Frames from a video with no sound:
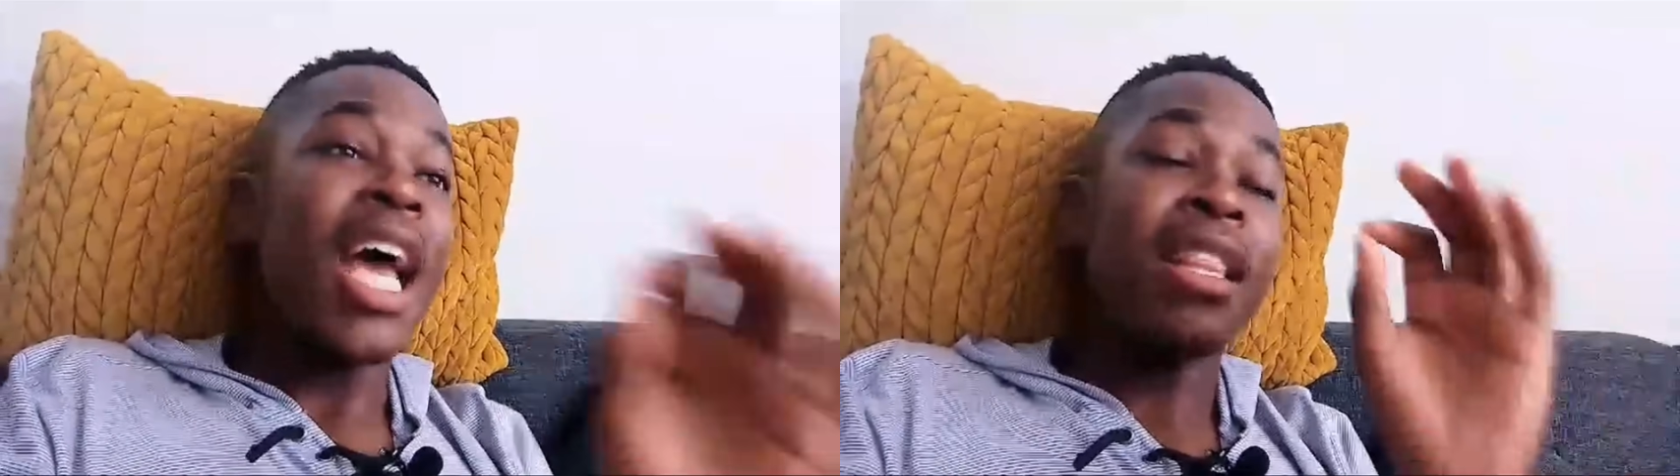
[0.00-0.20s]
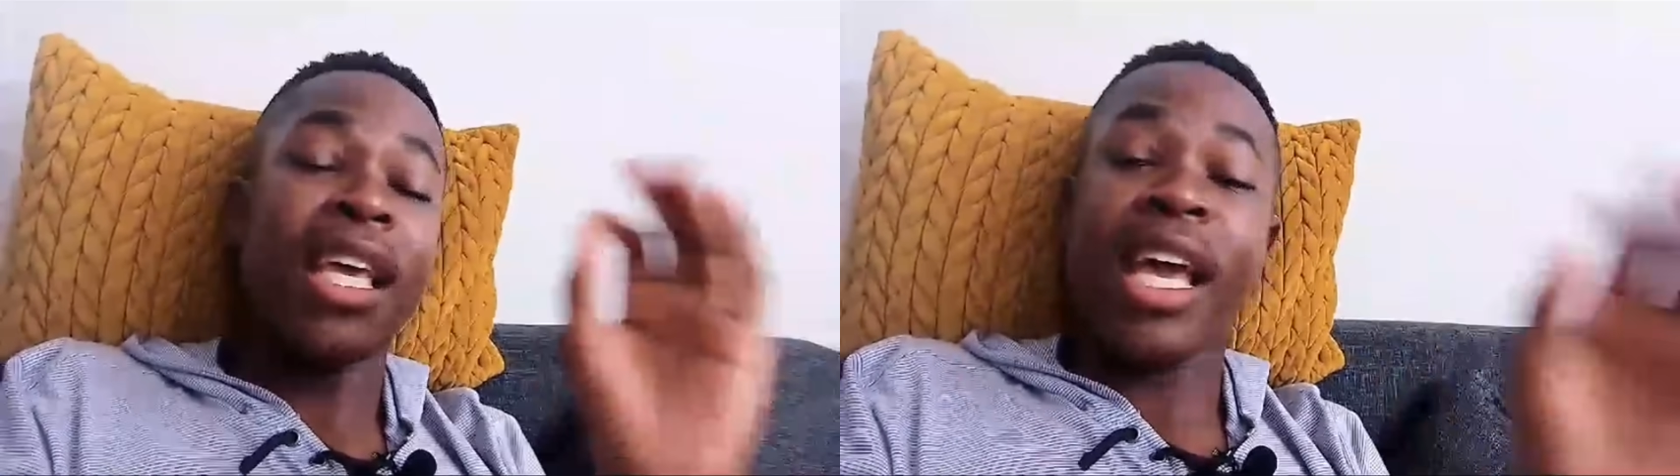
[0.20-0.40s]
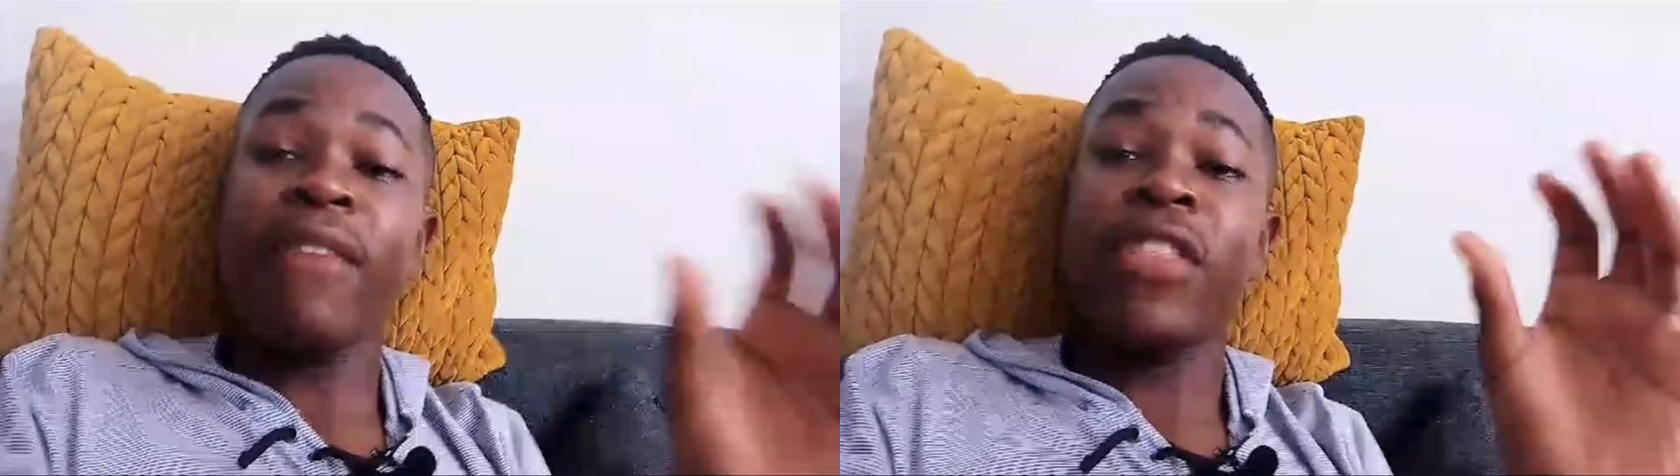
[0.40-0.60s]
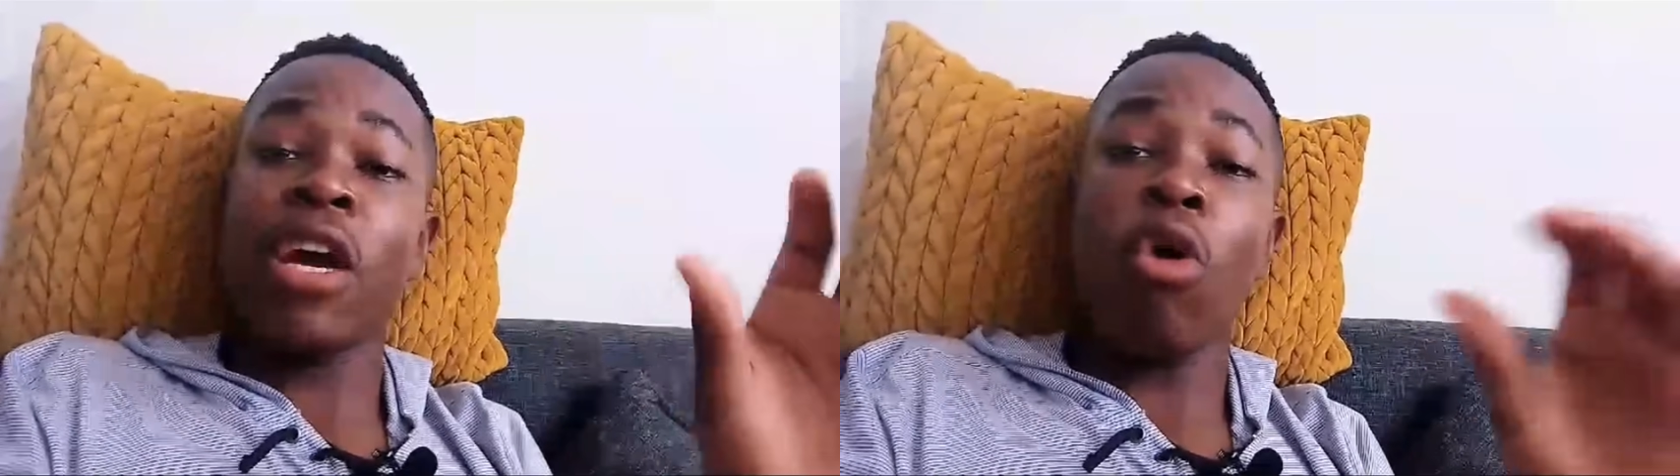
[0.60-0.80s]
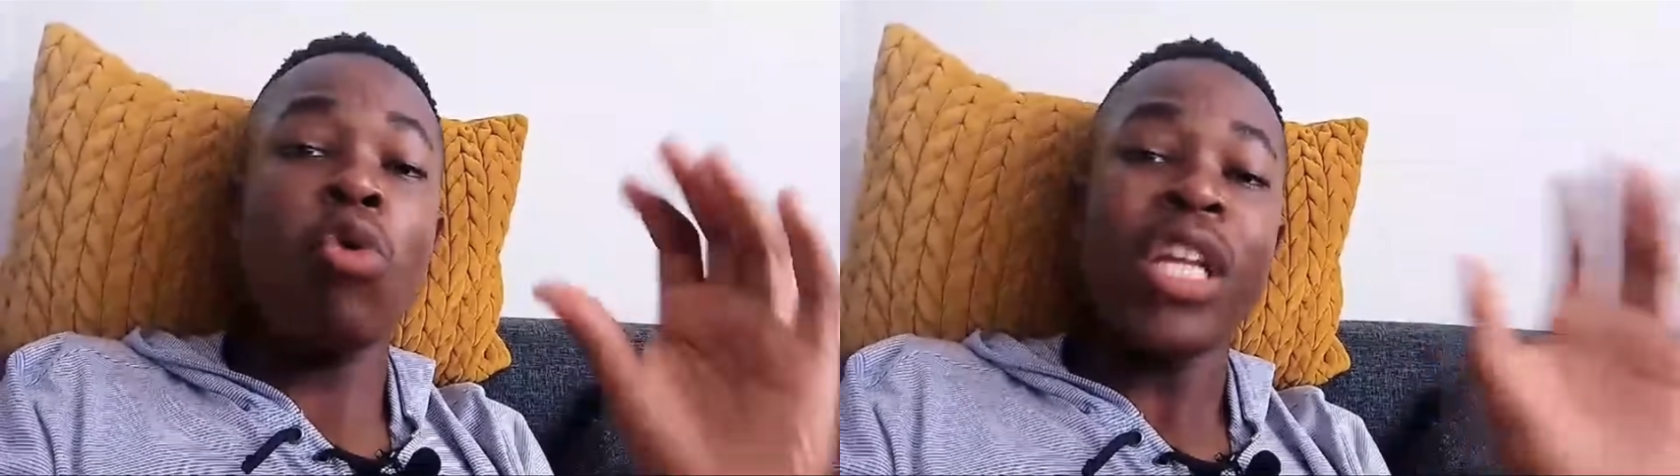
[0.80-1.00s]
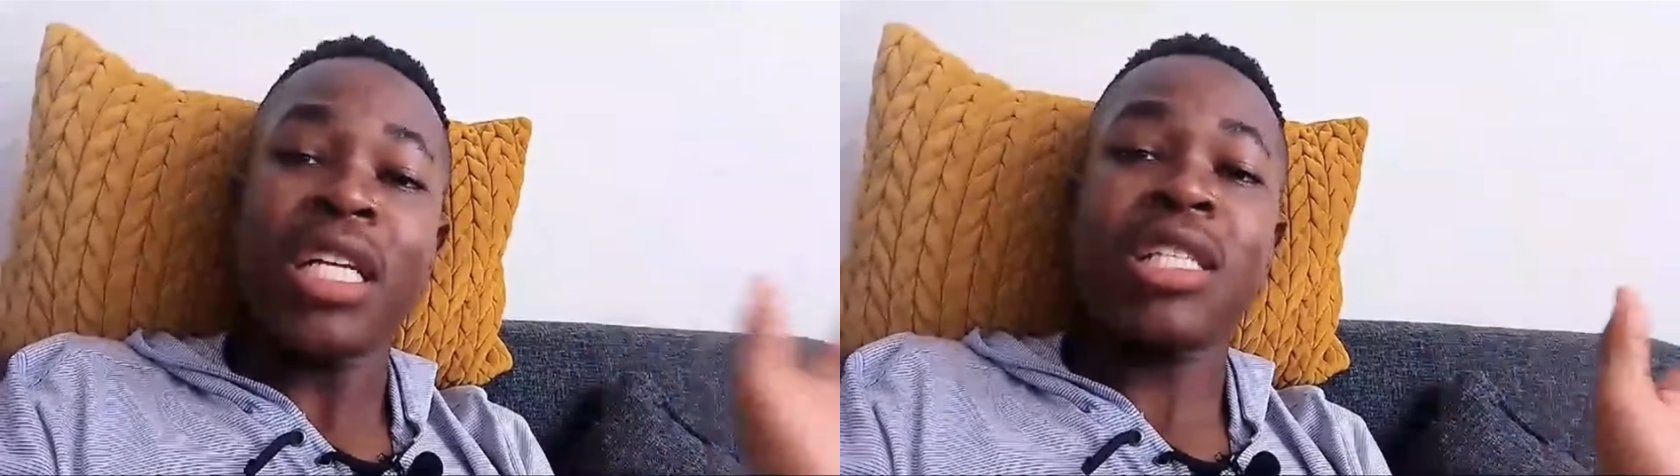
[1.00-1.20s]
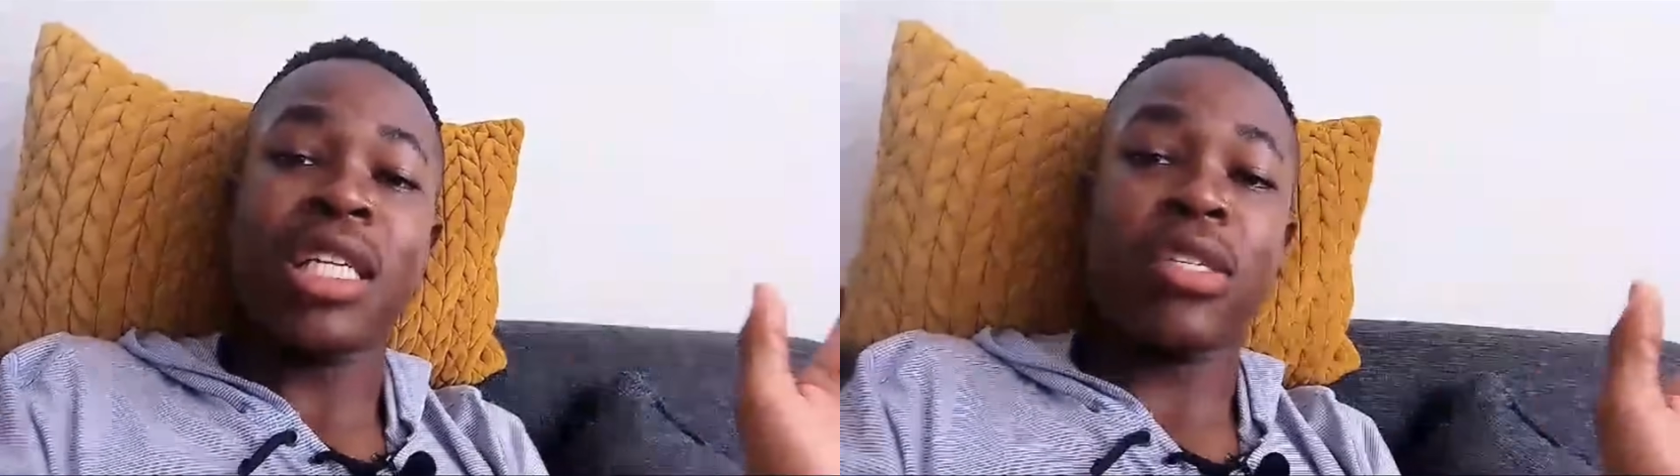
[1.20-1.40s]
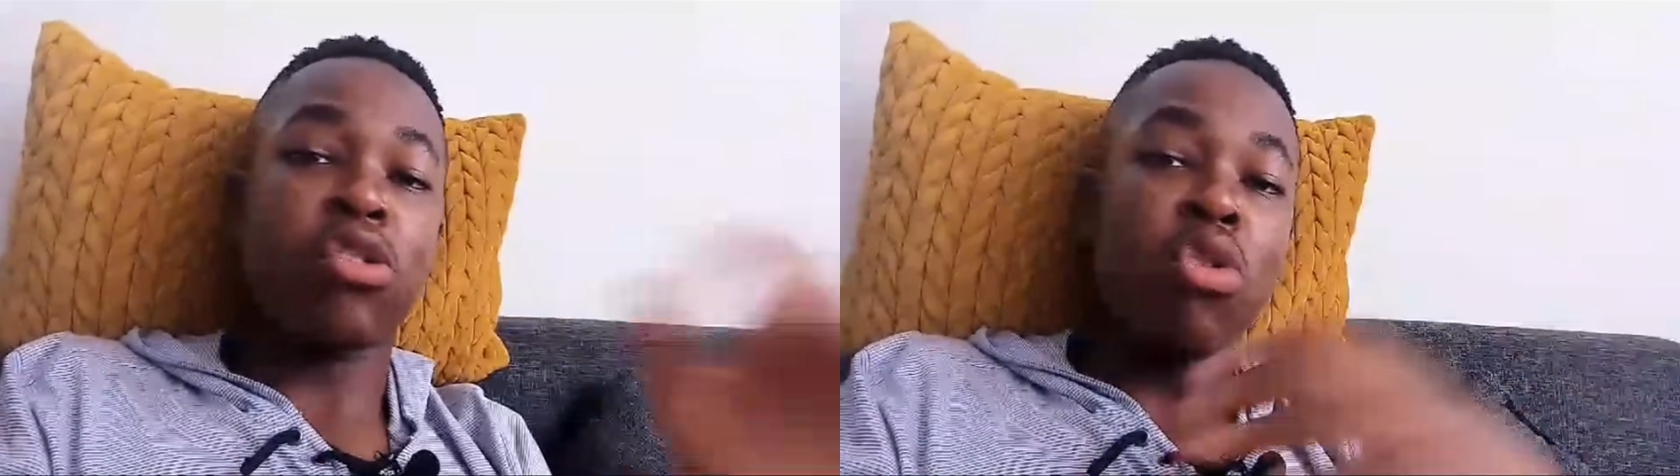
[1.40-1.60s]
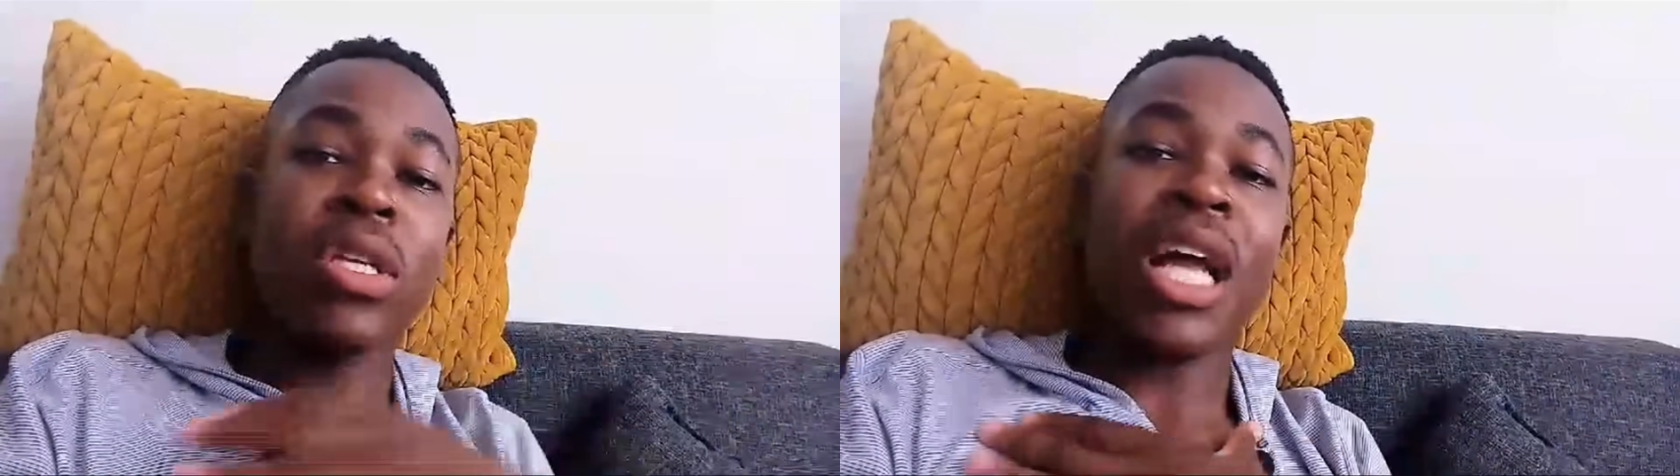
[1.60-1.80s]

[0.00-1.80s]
and they have their own interests, not